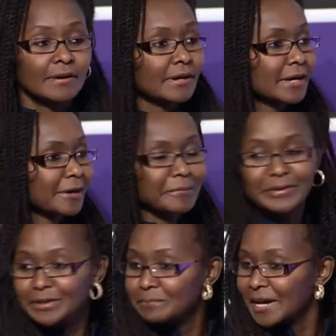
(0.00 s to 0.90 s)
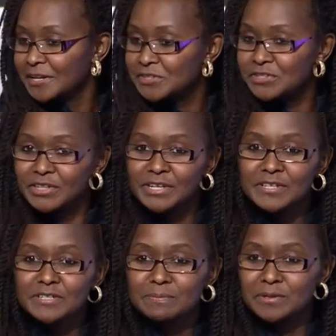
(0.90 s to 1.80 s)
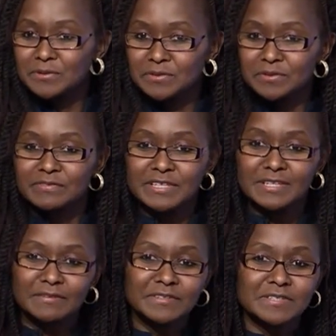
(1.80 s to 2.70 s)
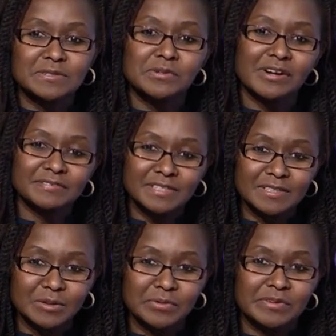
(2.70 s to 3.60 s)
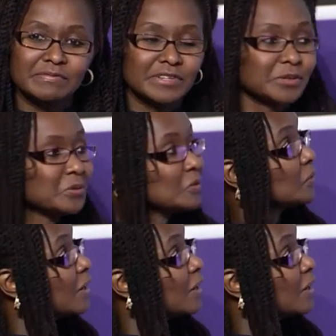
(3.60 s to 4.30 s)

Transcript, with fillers: Um, it might change because obviously after it's drafted, they will review.